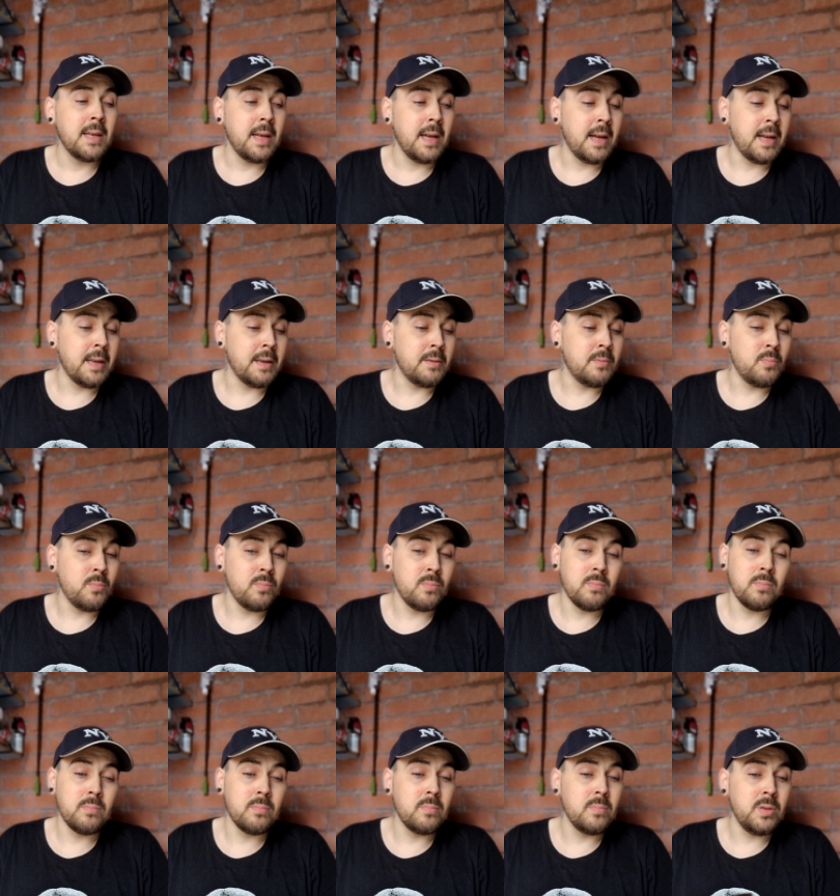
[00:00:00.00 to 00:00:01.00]
And
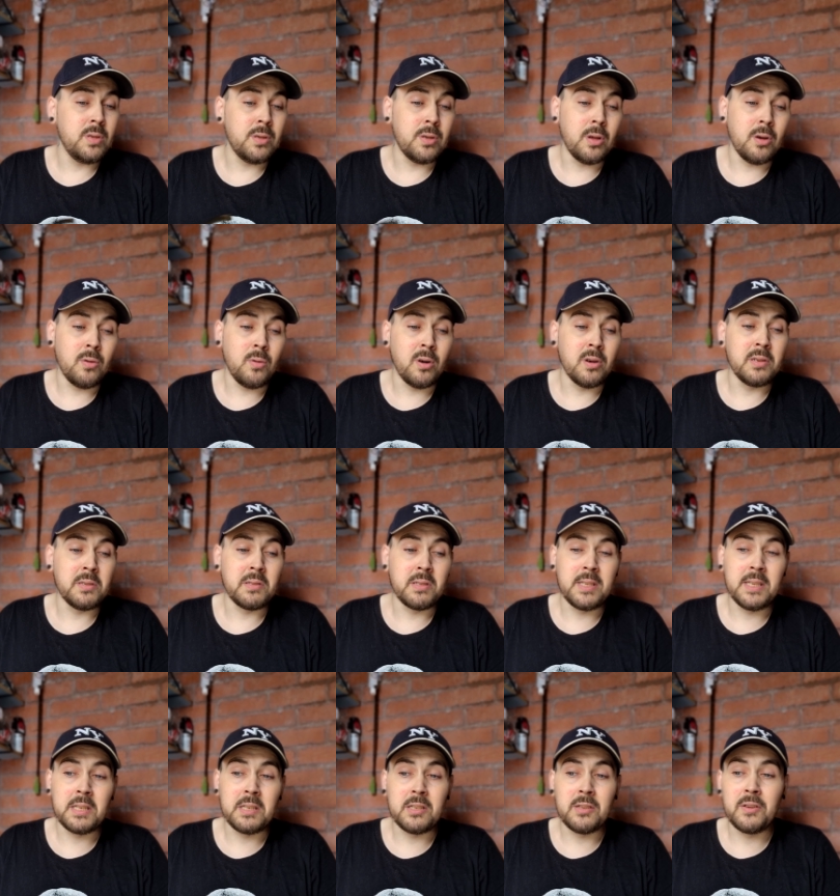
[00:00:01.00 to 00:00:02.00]
you know, I
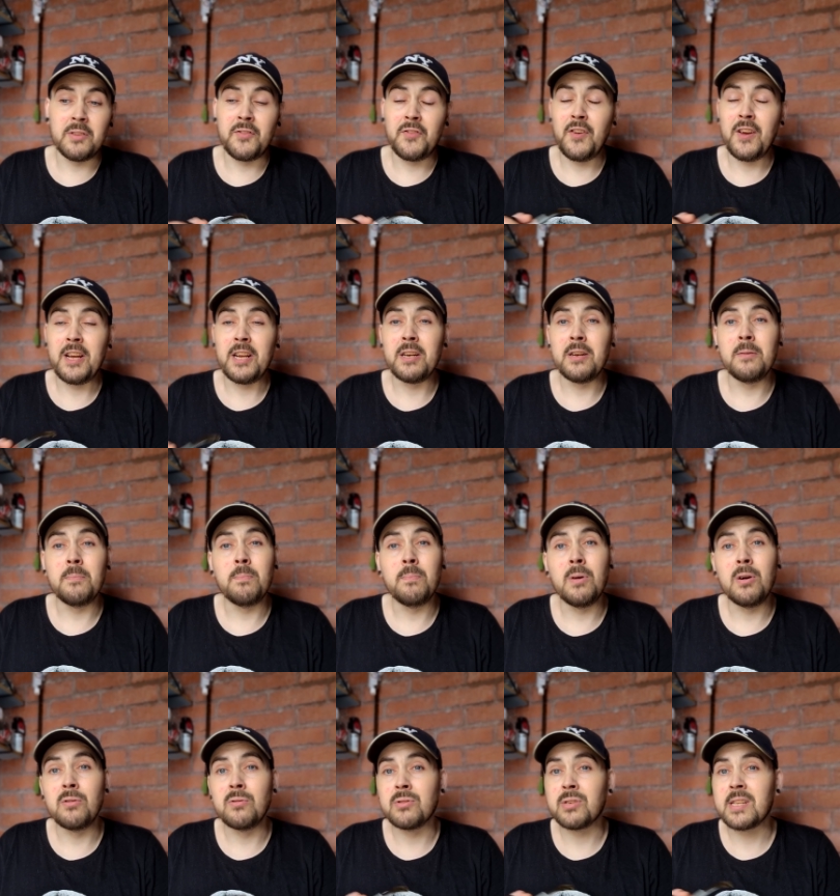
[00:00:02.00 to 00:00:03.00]
did the thing that
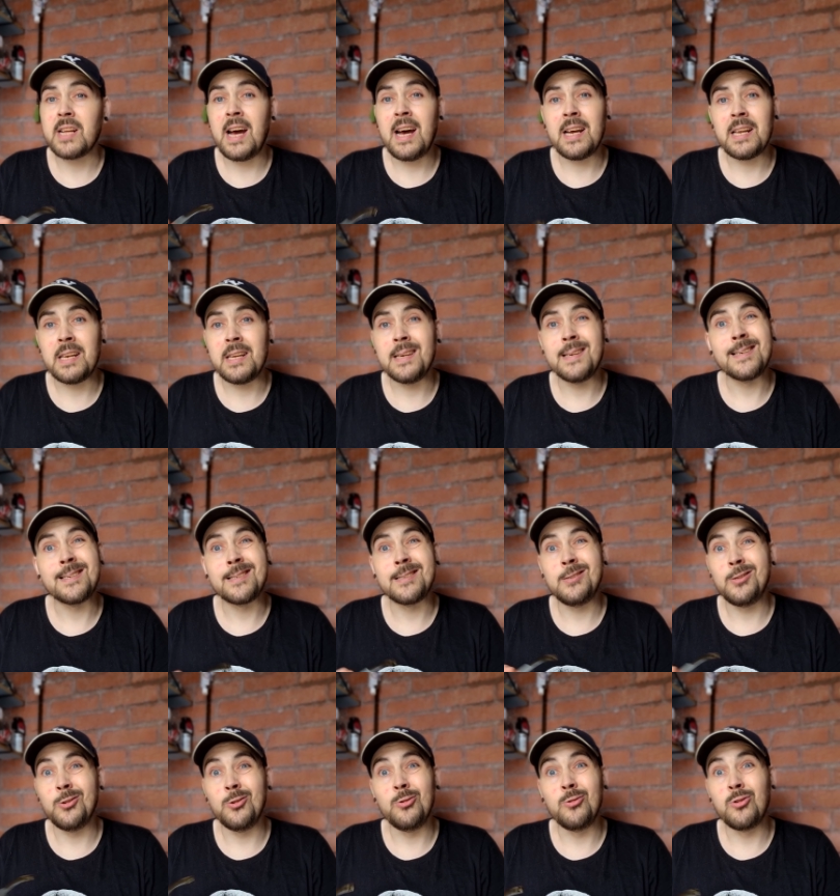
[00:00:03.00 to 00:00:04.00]
most addicts
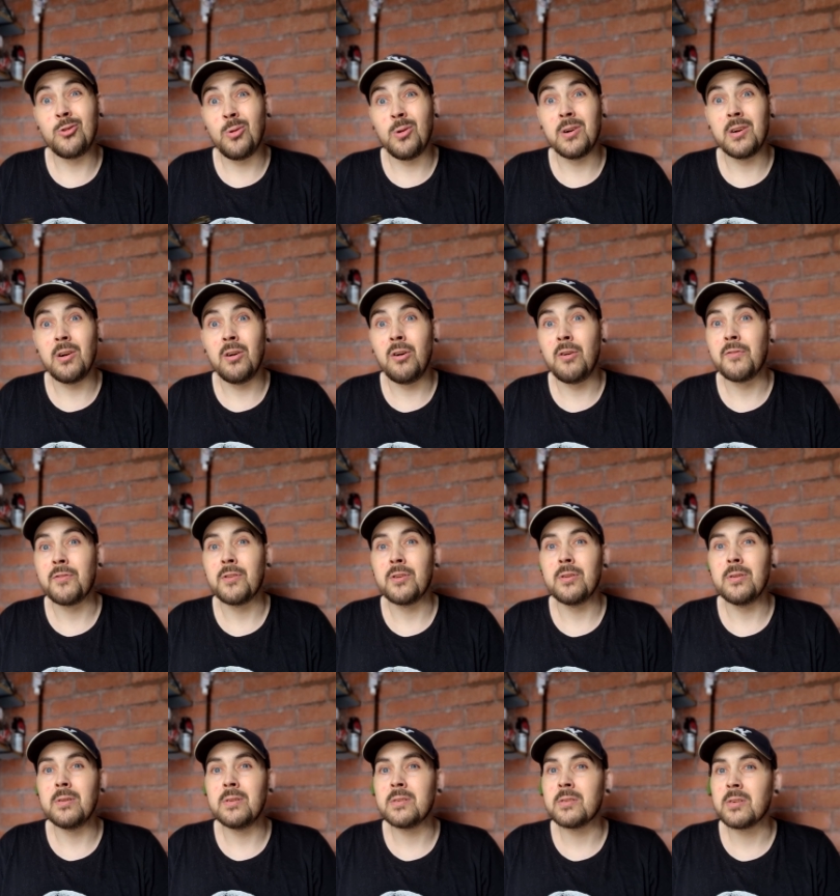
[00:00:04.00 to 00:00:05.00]
do quite
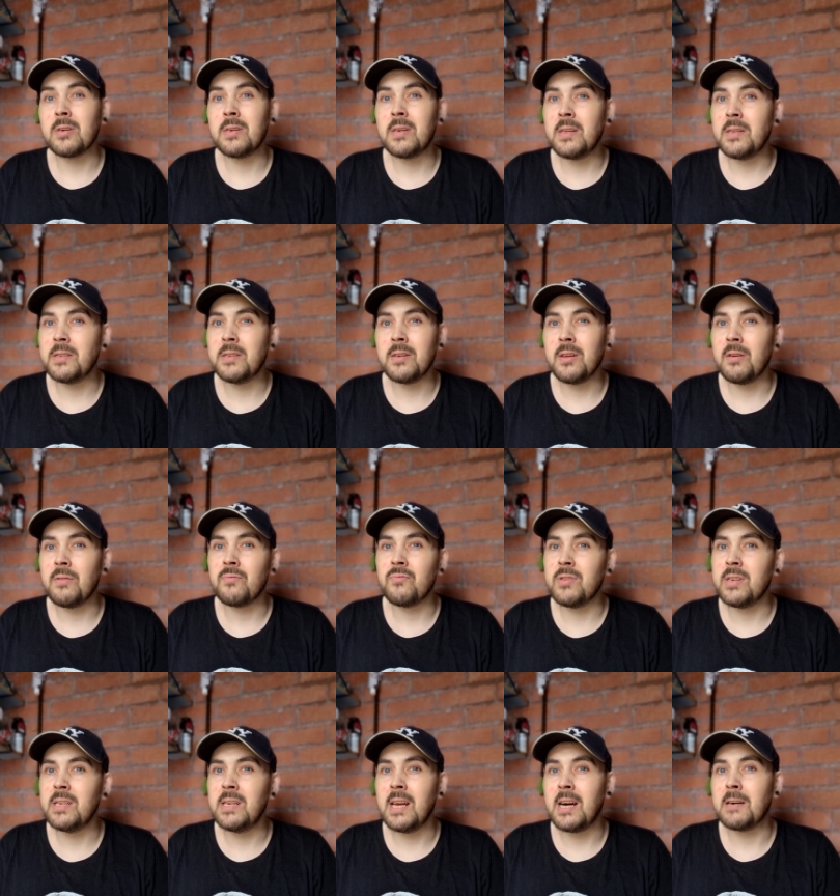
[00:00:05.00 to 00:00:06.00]
often, as I ended up
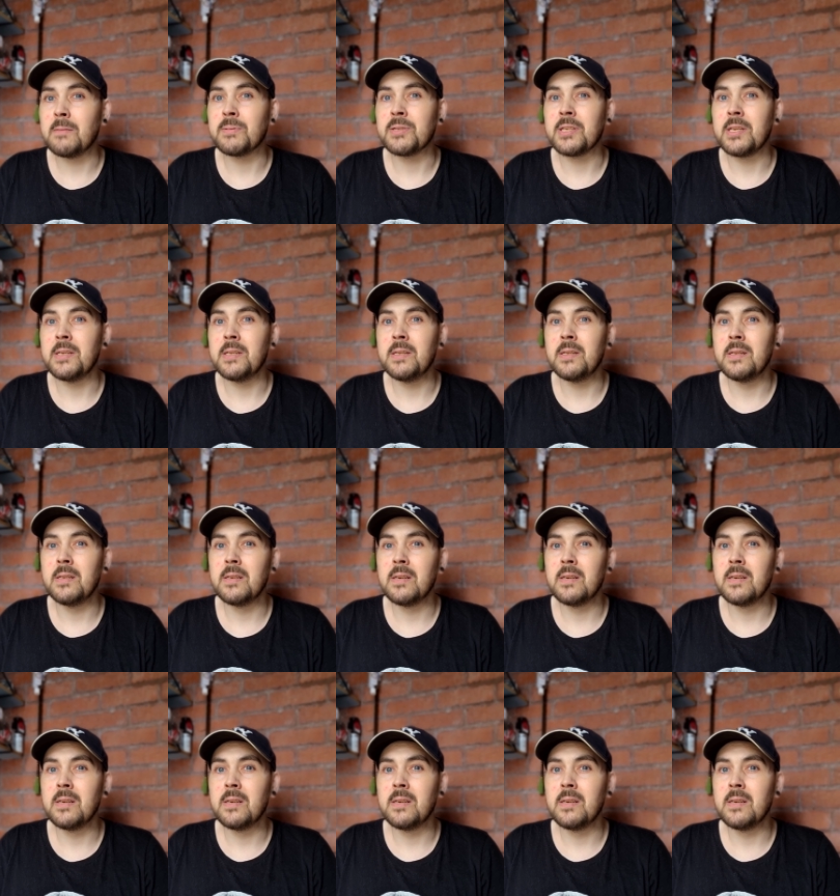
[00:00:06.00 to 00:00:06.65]
relapsing.